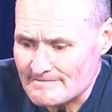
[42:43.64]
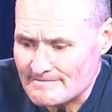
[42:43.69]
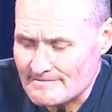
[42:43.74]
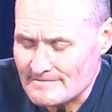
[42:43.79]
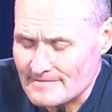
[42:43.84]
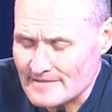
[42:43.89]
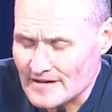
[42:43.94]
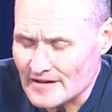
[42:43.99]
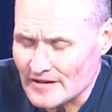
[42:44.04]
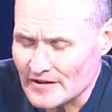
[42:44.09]

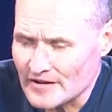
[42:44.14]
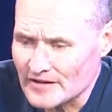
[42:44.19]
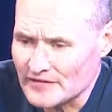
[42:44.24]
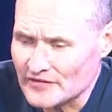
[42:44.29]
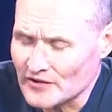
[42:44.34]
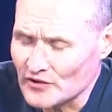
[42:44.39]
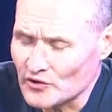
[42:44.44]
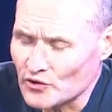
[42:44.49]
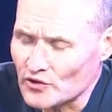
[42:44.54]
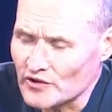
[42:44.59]
if
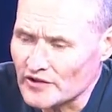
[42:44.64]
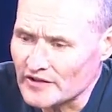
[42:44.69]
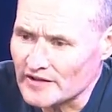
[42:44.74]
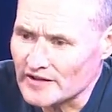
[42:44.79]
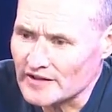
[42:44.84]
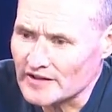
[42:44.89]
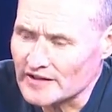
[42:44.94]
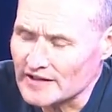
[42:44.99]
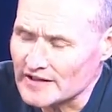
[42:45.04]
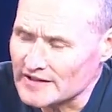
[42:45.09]
you look at
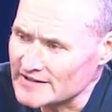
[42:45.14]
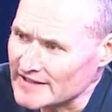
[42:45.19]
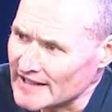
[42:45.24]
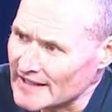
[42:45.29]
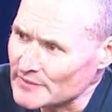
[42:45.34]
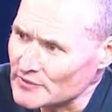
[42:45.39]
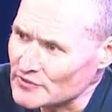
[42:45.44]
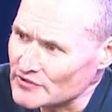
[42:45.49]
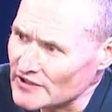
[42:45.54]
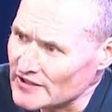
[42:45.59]
the
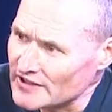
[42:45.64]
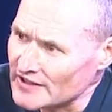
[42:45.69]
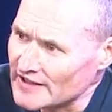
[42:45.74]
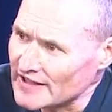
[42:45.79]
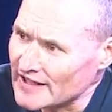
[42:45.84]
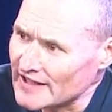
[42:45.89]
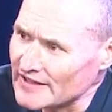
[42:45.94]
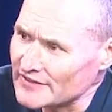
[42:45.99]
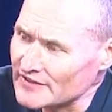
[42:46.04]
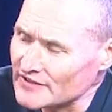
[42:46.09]
examples that you
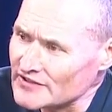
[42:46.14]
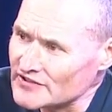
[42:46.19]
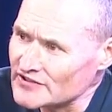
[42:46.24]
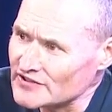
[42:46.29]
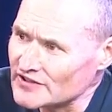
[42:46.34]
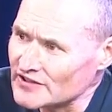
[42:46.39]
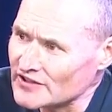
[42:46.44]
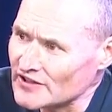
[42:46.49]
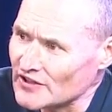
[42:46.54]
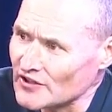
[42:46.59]
gave us,
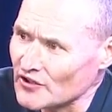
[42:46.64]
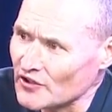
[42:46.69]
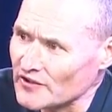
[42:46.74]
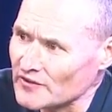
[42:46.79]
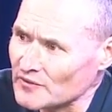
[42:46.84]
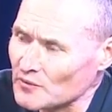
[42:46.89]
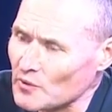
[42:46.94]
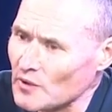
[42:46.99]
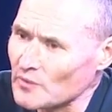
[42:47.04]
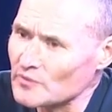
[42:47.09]

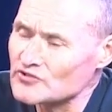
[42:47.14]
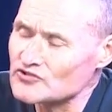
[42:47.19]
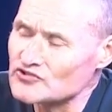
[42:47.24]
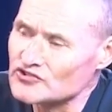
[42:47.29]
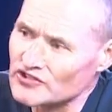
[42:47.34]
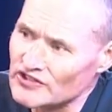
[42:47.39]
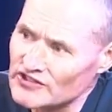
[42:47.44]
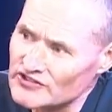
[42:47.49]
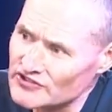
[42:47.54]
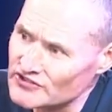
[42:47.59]
what was
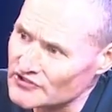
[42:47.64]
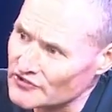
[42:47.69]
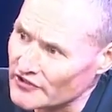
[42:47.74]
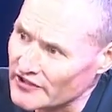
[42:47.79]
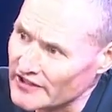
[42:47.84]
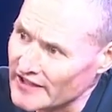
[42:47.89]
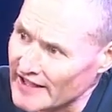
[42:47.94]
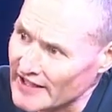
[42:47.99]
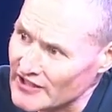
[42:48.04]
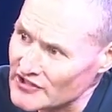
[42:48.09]
Jesus'
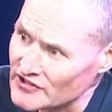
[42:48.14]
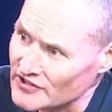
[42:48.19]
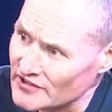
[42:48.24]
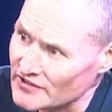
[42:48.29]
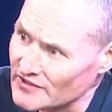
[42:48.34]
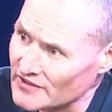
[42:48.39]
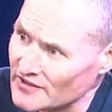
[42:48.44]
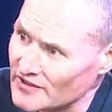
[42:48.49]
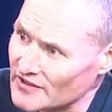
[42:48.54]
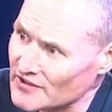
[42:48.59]

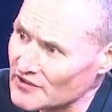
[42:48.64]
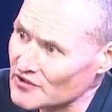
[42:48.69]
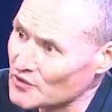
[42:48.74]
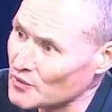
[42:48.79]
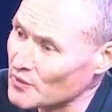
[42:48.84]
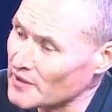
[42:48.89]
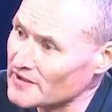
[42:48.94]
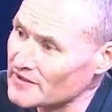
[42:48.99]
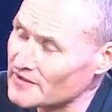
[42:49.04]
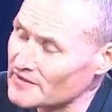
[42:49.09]
reaction to
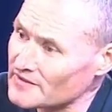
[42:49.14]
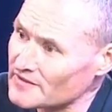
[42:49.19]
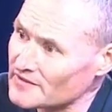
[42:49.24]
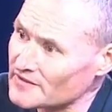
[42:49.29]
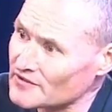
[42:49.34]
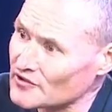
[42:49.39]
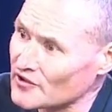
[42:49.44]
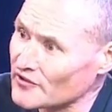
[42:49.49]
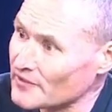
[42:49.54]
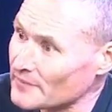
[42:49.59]
when
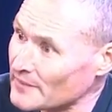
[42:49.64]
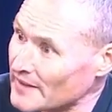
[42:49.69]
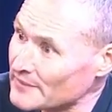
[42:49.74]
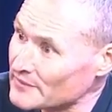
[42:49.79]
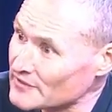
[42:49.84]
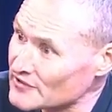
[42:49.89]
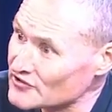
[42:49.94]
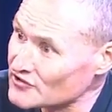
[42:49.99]
John the Baptist